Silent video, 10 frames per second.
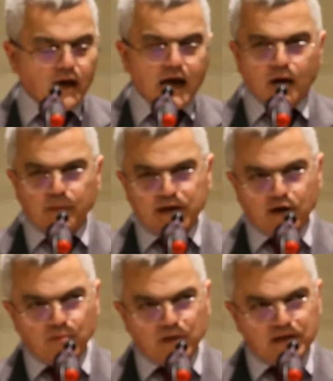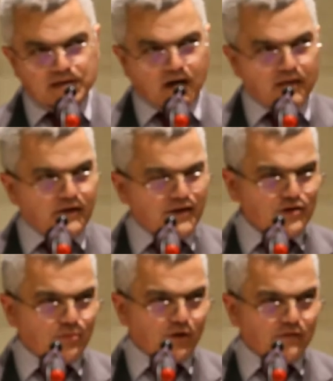how many Armenians are there
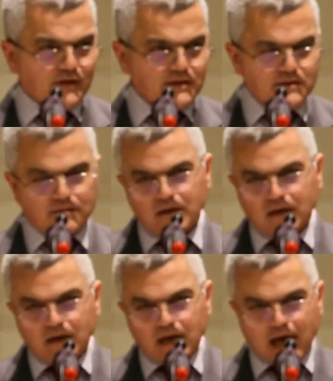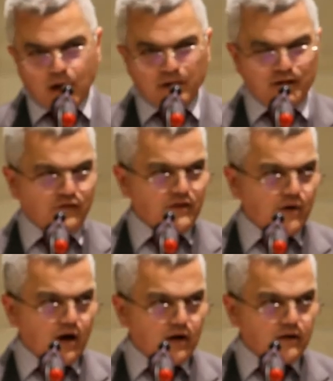in your province? How many of
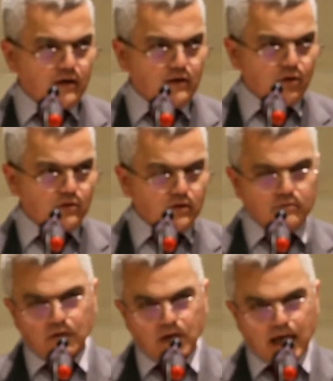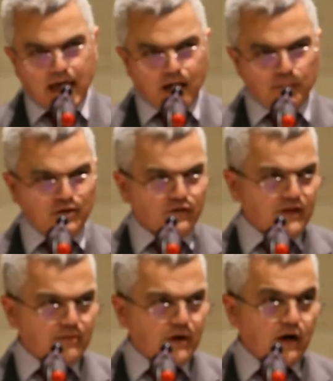them are local? How many of
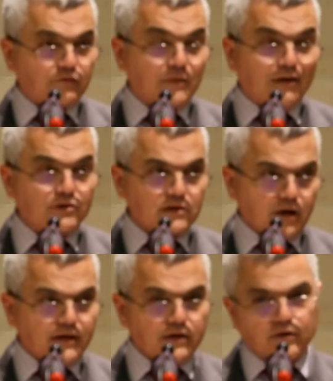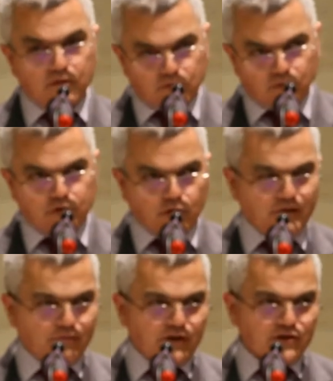them are outside your
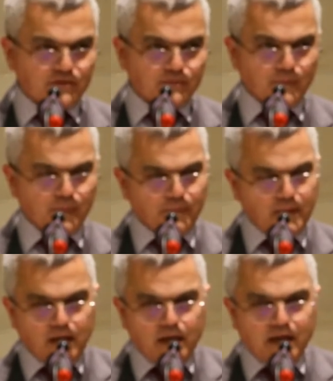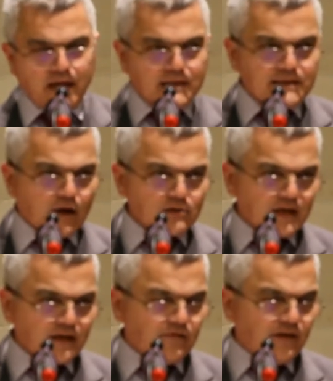region? It sounds
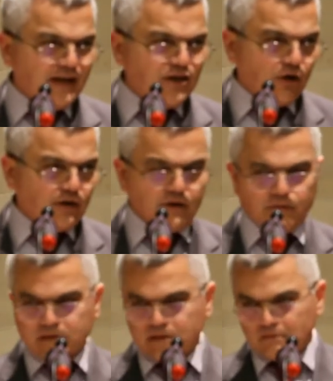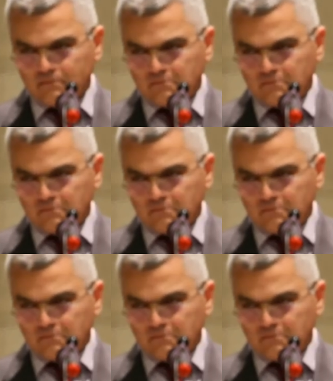like a very innocuous